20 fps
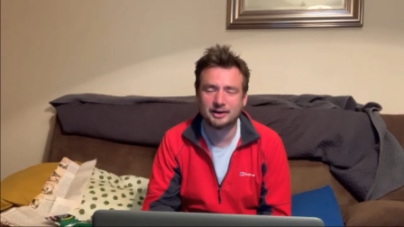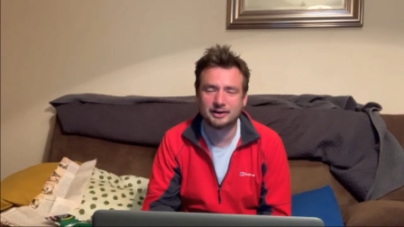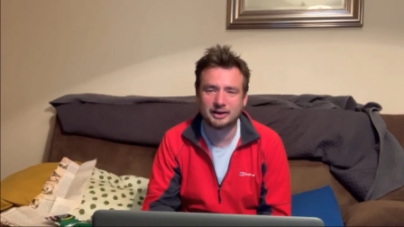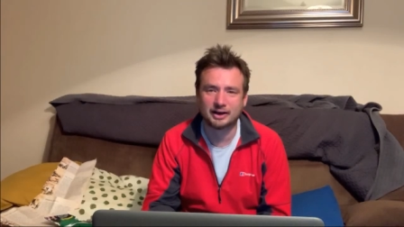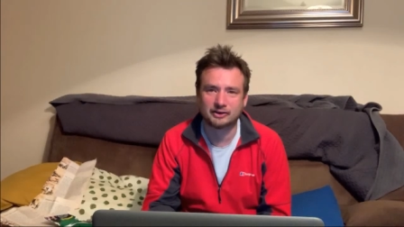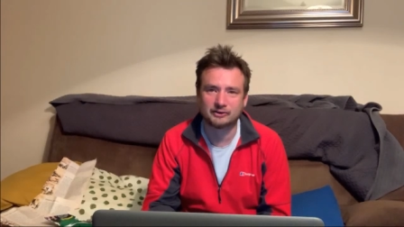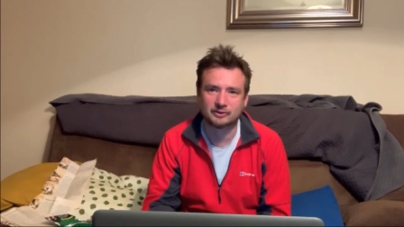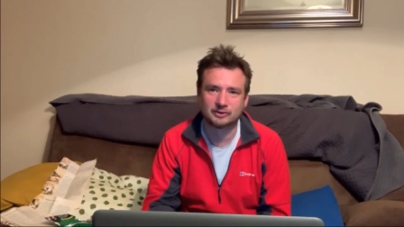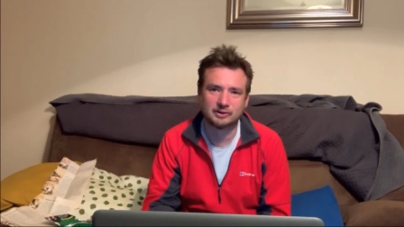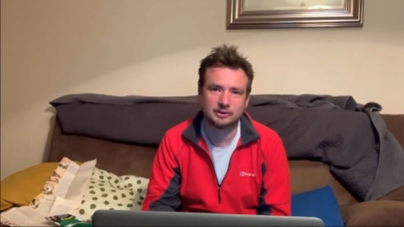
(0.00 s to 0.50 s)

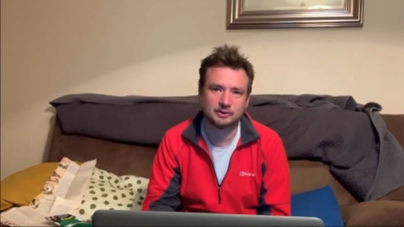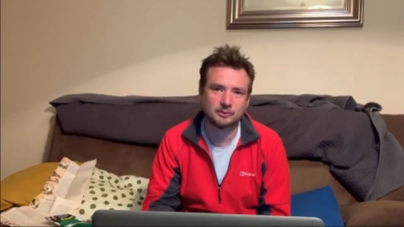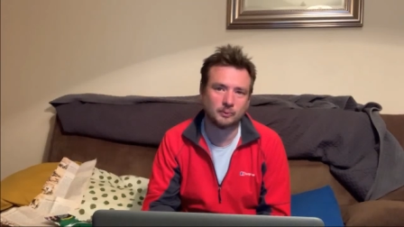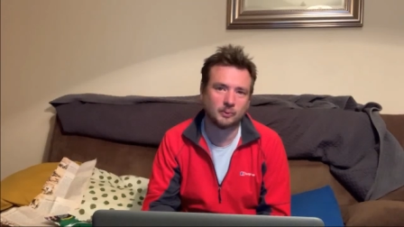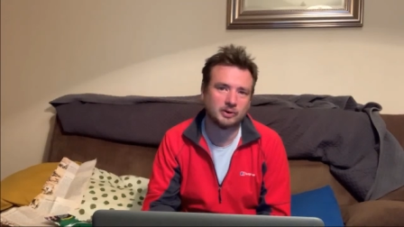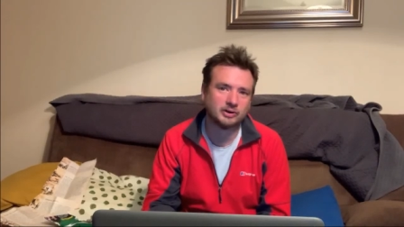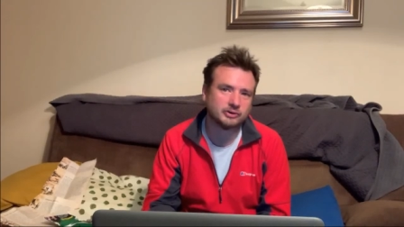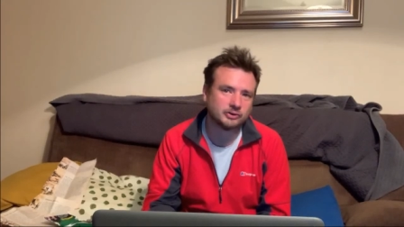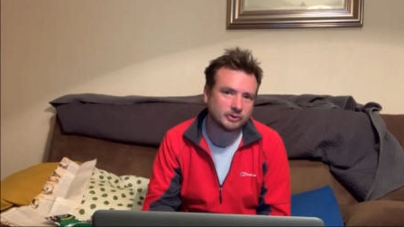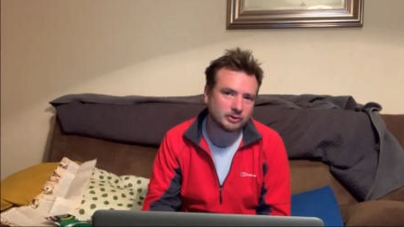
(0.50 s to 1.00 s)
naturally
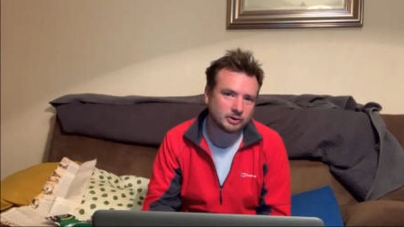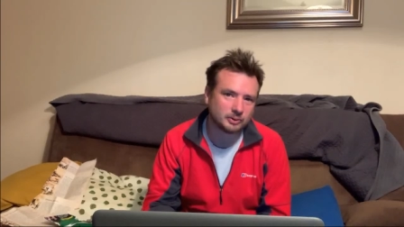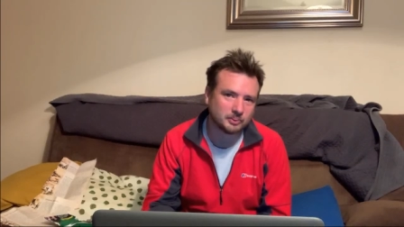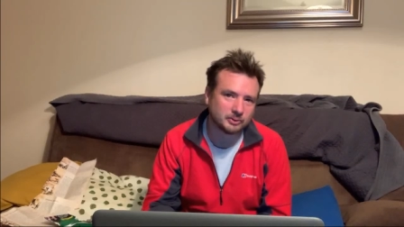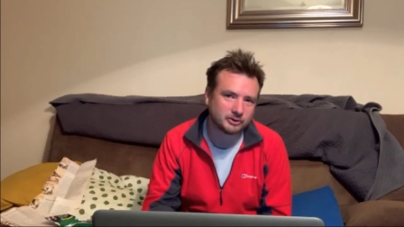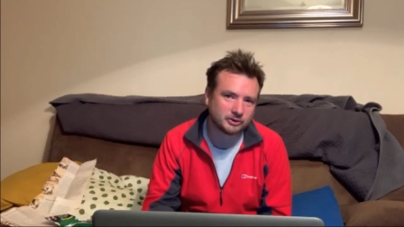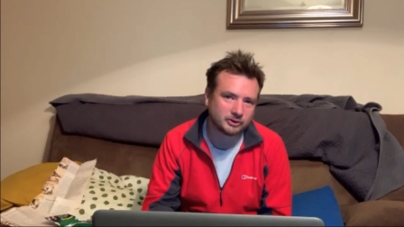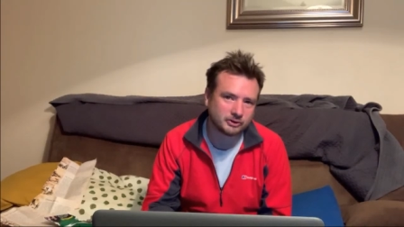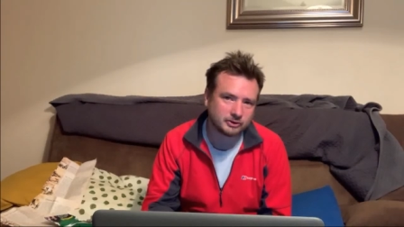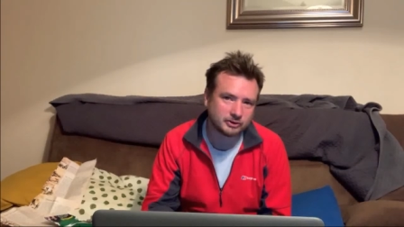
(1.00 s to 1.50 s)
retook the
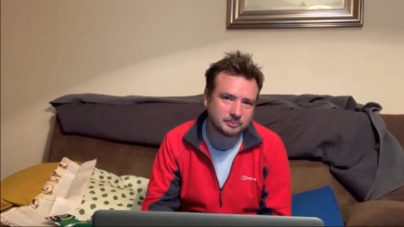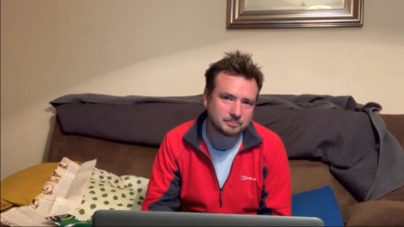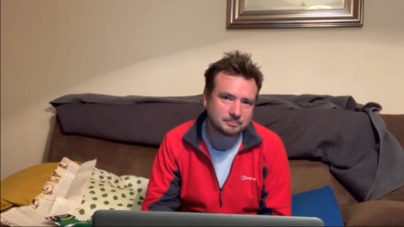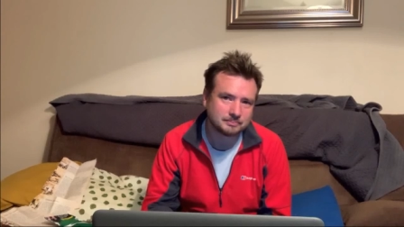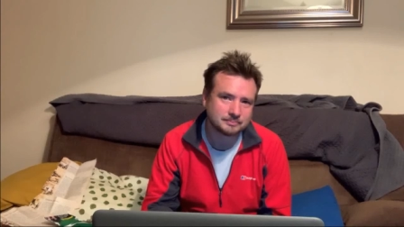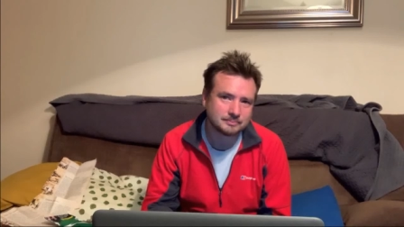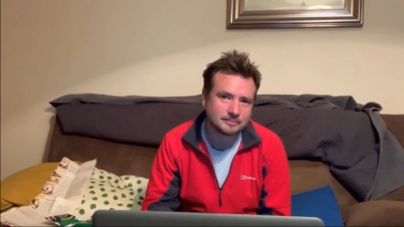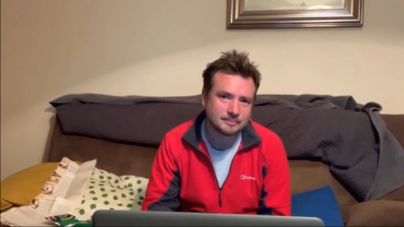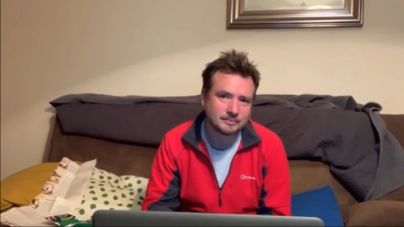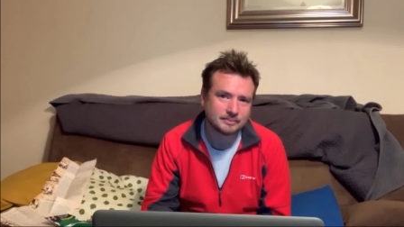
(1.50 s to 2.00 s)
position,
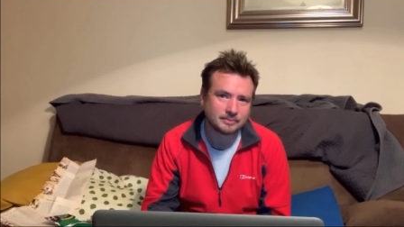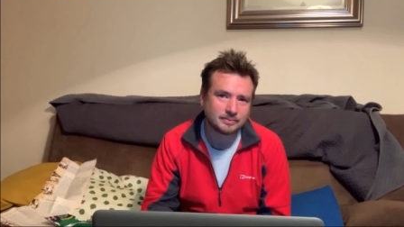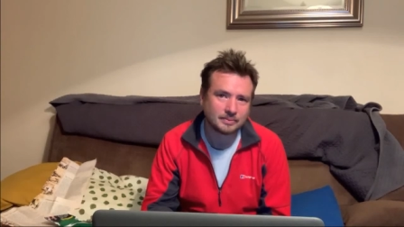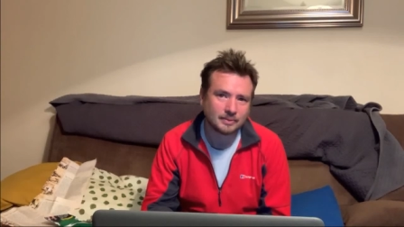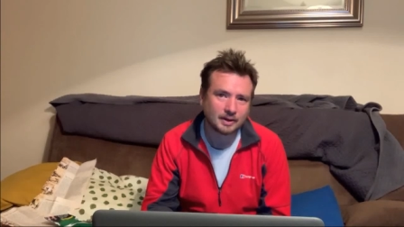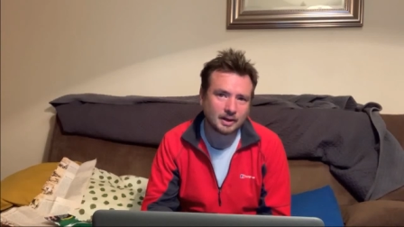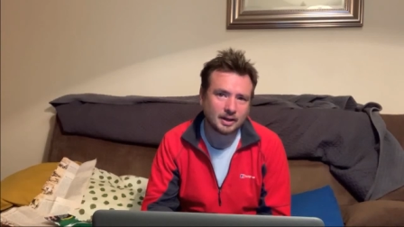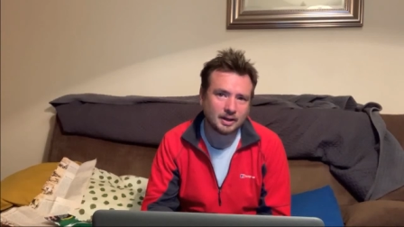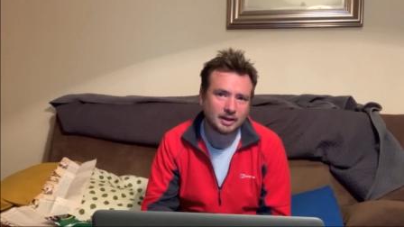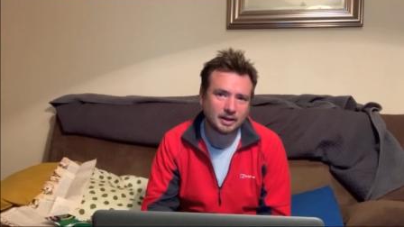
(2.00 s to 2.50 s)

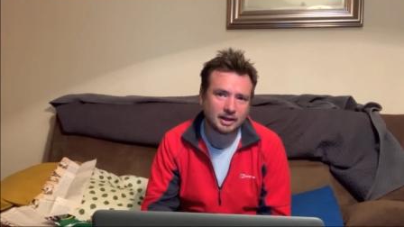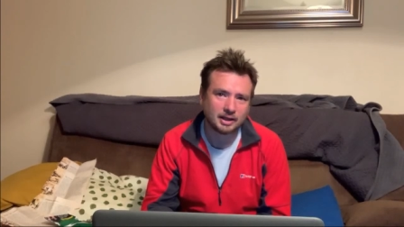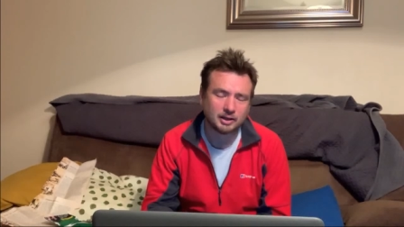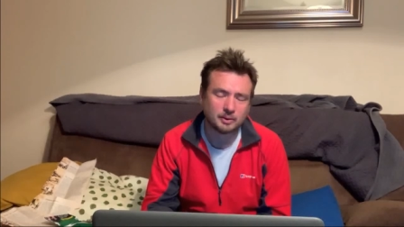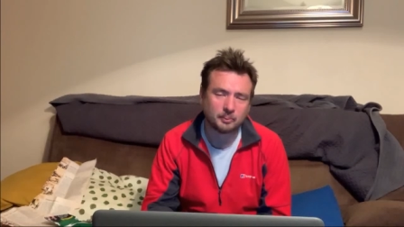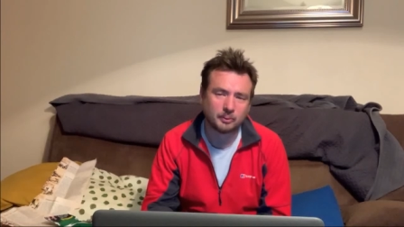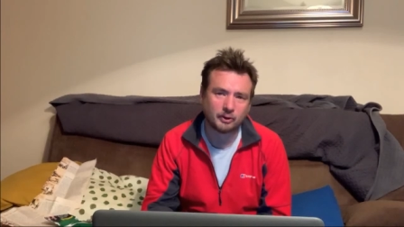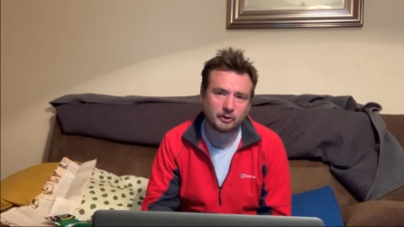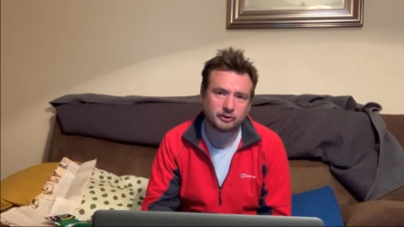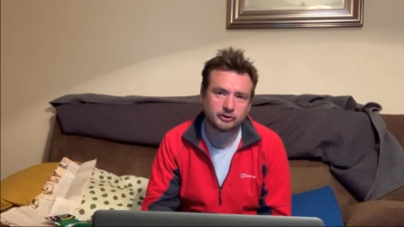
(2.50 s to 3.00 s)
in the
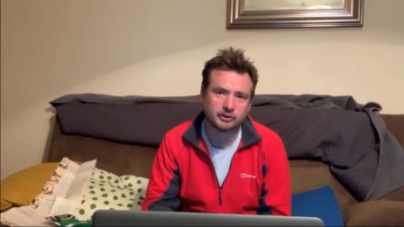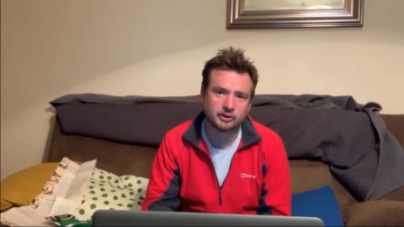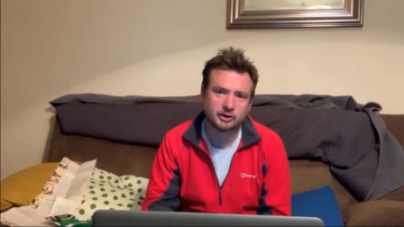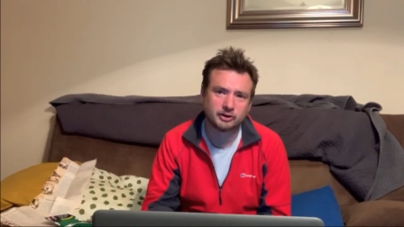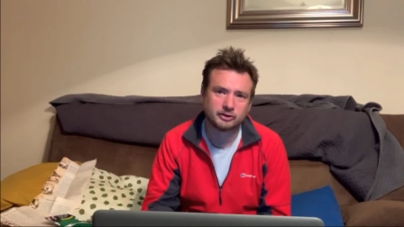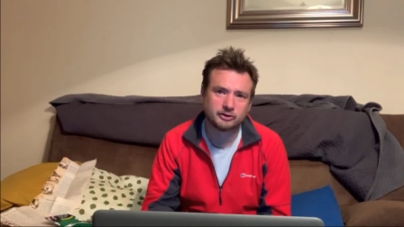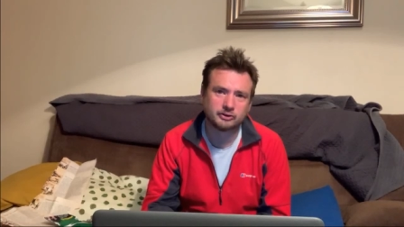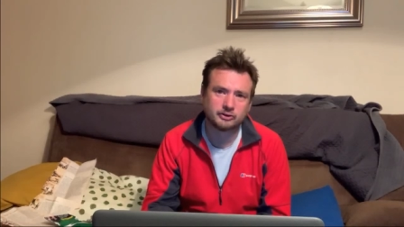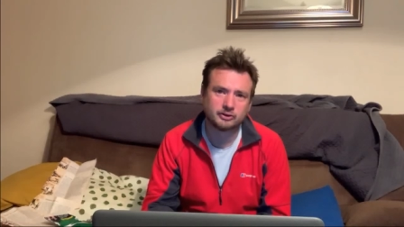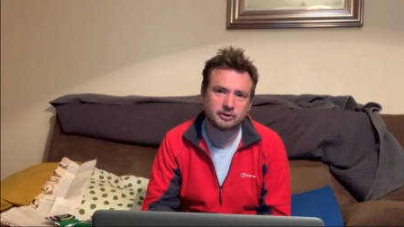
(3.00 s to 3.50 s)

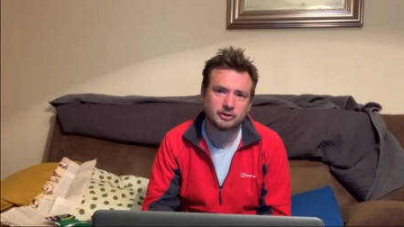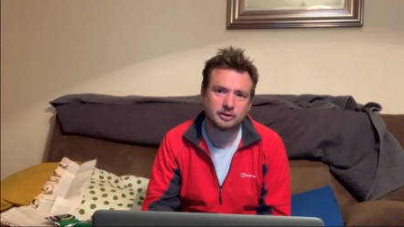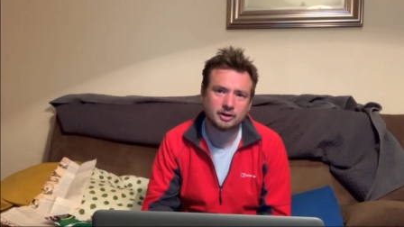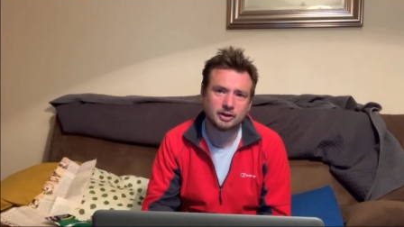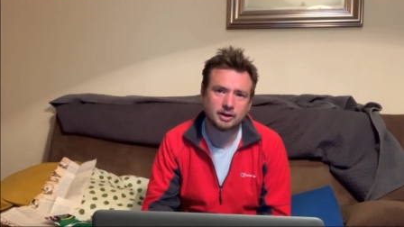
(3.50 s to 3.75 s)
process